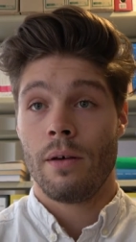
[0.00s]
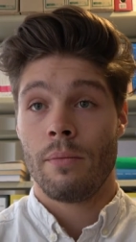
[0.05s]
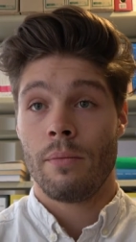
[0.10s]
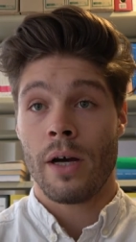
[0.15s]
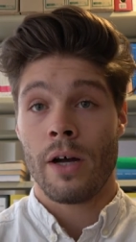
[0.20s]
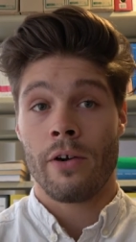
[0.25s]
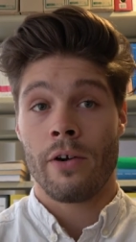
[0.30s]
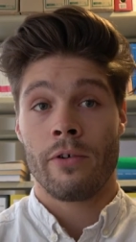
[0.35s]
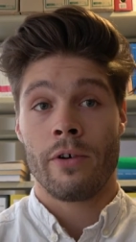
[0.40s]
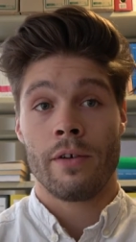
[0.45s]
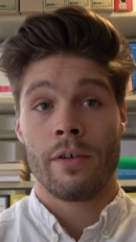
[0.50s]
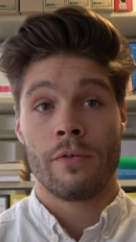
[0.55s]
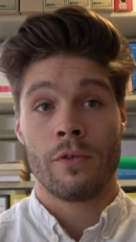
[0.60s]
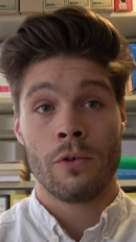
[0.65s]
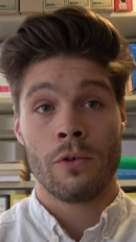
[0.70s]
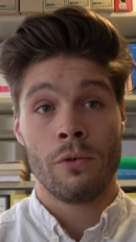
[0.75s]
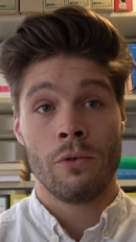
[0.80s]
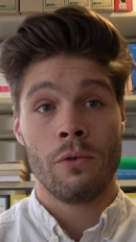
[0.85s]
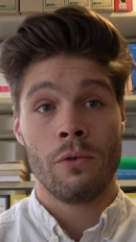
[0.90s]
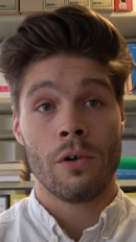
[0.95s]
Paragraph
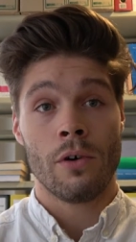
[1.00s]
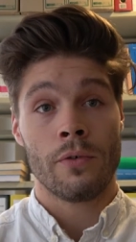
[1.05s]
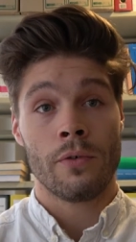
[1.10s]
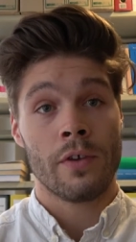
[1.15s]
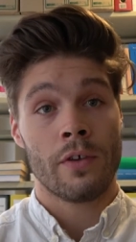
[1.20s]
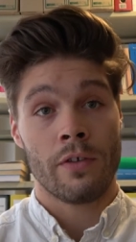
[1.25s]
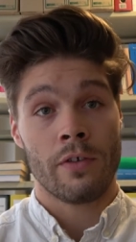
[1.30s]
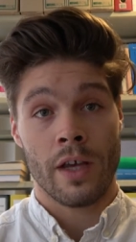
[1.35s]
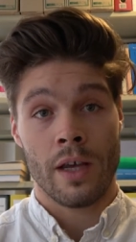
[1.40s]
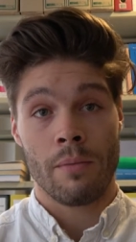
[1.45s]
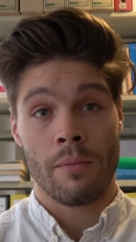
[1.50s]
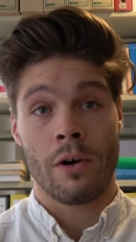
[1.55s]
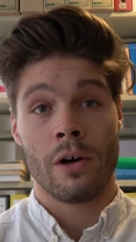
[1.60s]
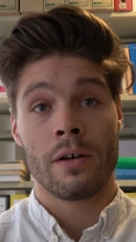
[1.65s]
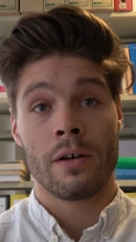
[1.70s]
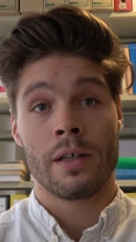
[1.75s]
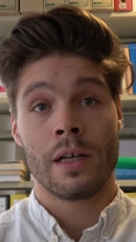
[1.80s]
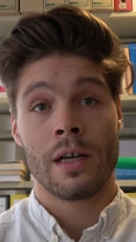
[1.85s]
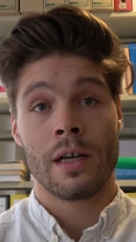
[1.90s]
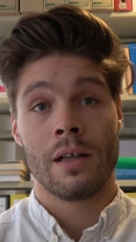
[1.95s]
2 of the same
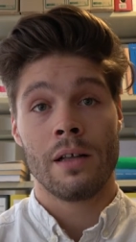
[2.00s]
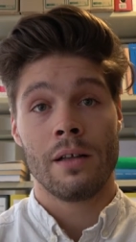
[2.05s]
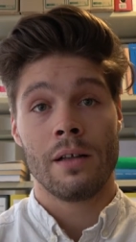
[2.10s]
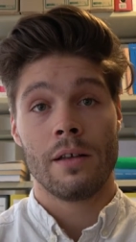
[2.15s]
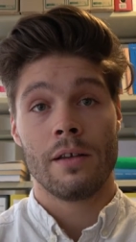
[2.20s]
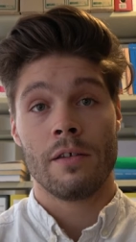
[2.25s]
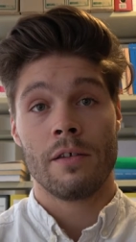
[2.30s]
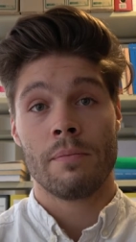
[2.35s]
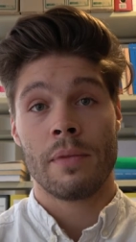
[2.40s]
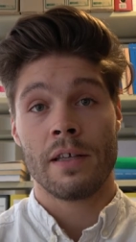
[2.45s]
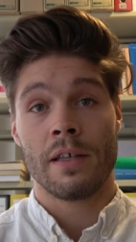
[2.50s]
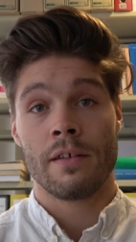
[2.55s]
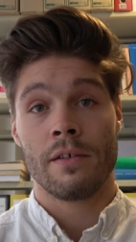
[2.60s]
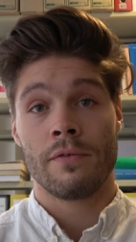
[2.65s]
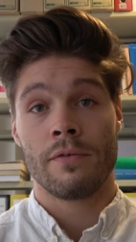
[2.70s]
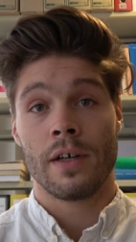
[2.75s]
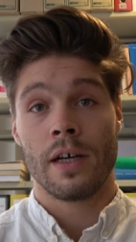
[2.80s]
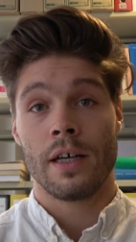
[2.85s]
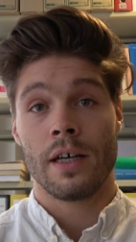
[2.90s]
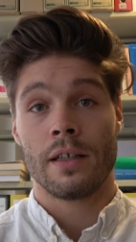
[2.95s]
article
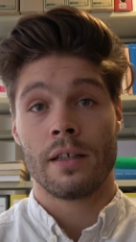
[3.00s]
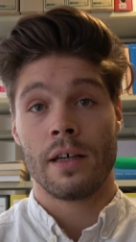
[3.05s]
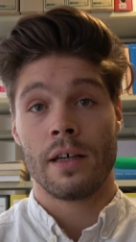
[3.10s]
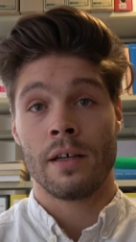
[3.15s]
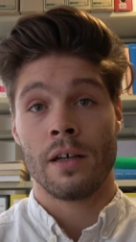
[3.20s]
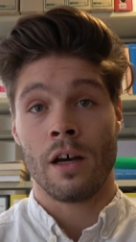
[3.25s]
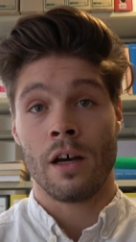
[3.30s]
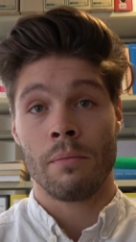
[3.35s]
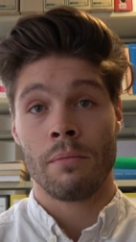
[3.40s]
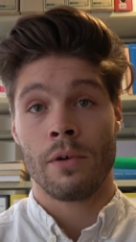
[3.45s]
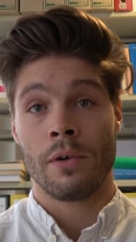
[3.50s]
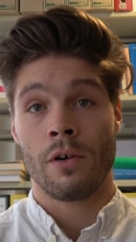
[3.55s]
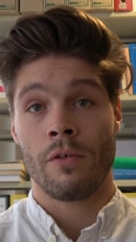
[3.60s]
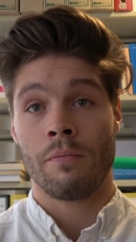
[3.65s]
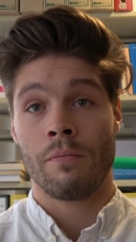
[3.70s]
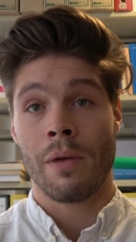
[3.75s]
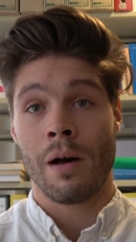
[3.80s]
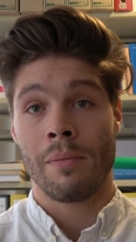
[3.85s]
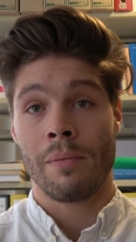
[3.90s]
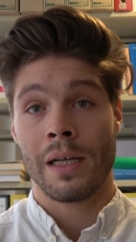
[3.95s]
specified a number
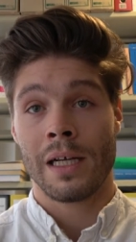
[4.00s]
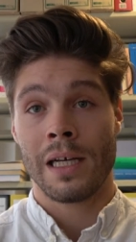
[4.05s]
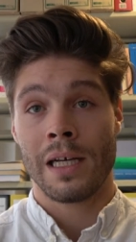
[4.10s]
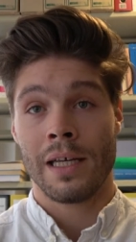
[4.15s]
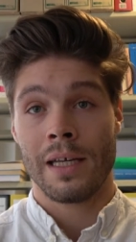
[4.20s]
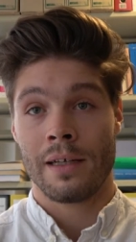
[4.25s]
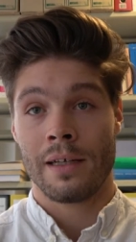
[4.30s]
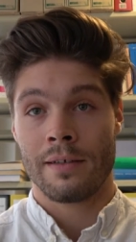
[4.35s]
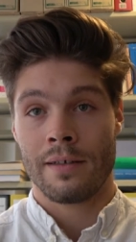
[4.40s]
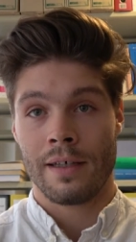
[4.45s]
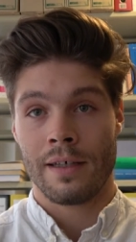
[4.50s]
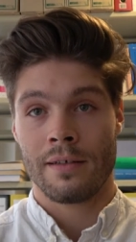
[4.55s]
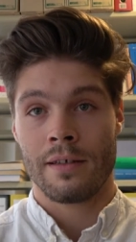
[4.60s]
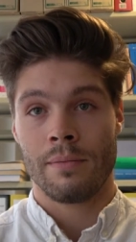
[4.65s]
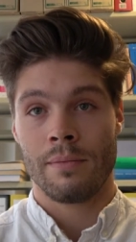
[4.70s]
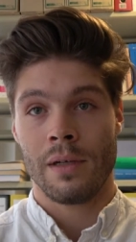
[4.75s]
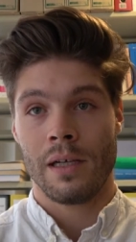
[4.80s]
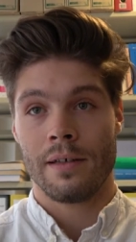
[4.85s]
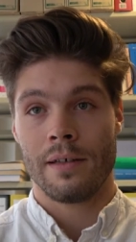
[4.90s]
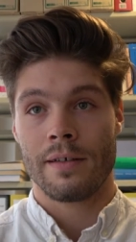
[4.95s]
of publicly
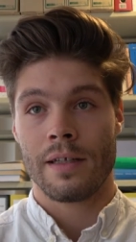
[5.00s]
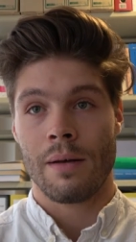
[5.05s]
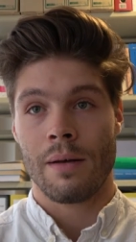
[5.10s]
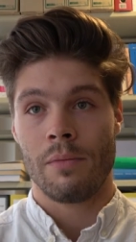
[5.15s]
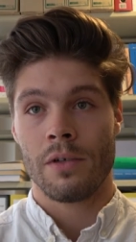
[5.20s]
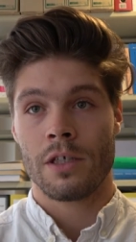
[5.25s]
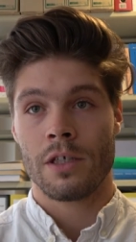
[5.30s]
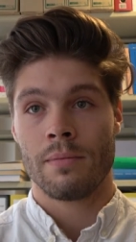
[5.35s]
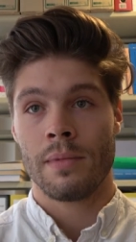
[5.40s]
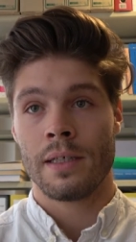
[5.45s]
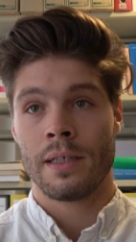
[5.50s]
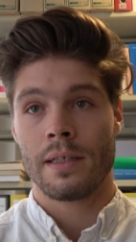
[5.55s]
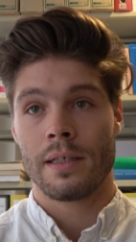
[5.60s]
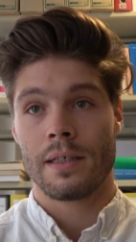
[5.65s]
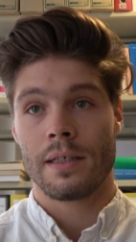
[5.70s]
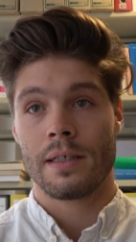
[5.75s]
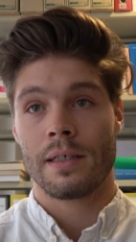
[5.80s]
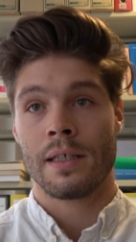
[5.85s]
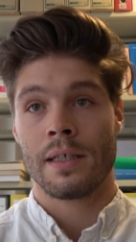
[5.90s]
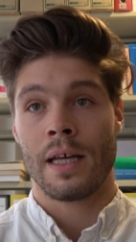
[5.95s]
accessible
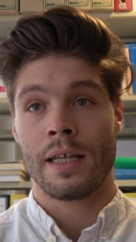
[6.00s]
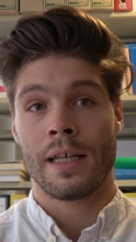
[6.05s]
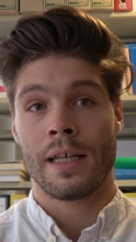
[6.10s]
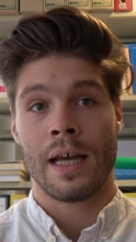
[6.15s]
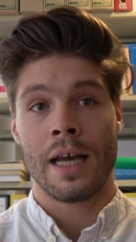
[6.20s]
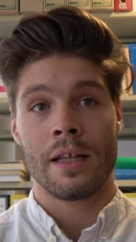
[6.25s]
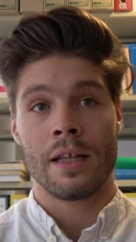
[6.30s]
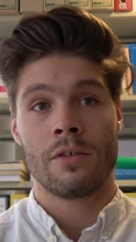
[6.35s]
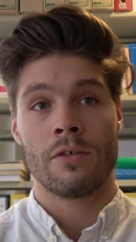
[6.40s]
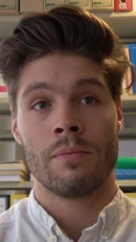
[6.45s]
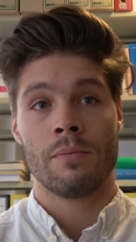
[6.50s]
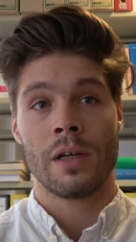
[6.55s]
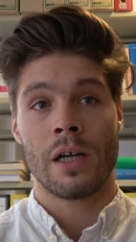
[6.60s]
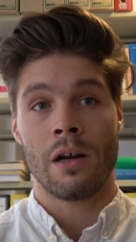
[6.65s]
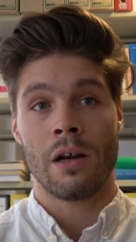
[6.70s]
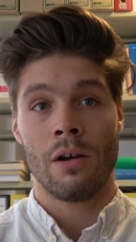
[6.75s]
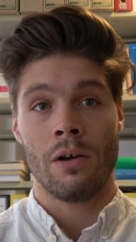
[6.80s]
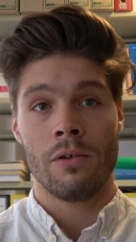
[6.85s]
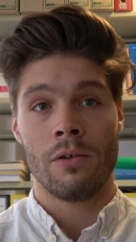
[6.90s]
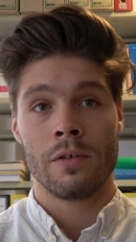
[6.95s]
establishments that had to be
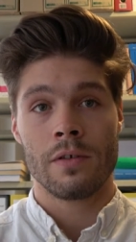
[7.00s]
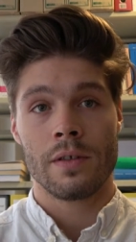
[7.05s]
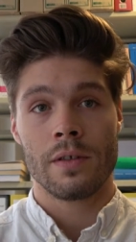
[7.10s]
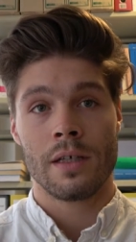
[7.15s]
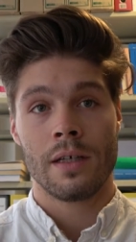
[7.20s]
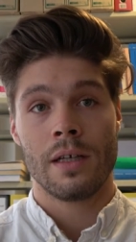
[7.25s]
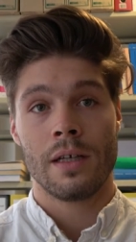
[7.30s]
closed,